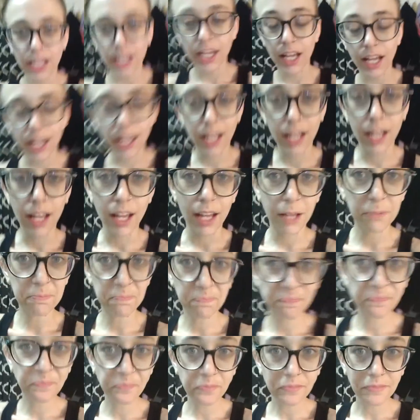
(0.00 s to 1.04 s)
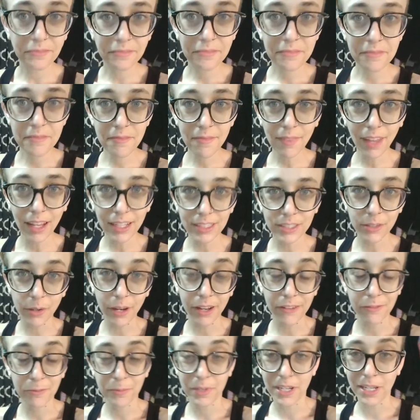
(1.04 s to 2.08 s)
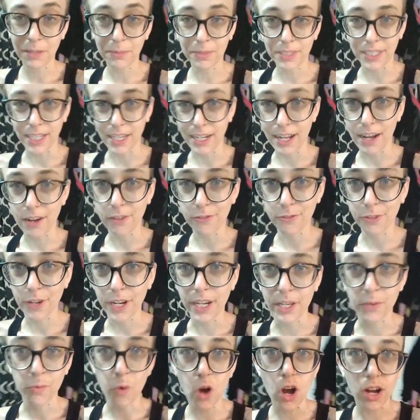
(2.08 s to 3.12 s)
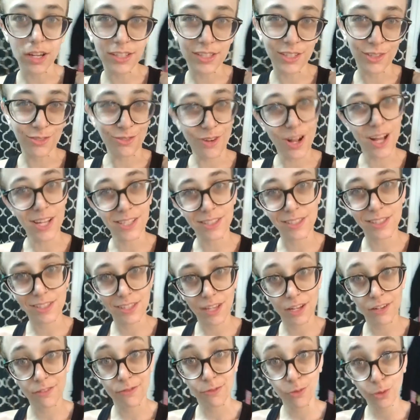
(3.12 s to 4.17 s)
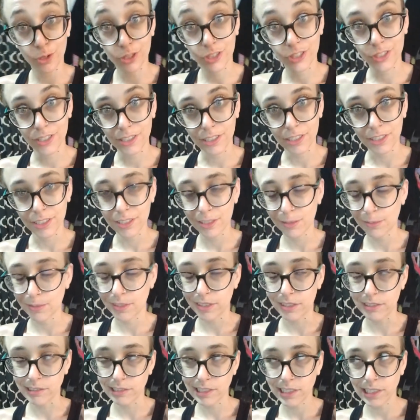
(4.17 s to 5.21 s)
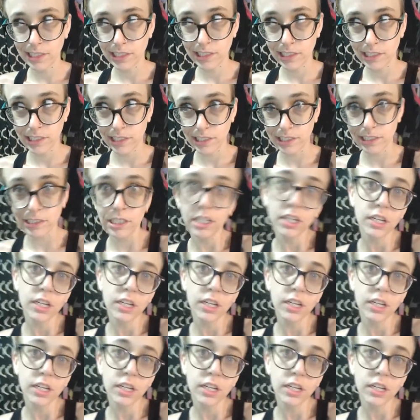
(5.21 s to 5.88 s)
Um, so I haven't been able to get out for any walks or runs. Unfortunately, it's been all rainy.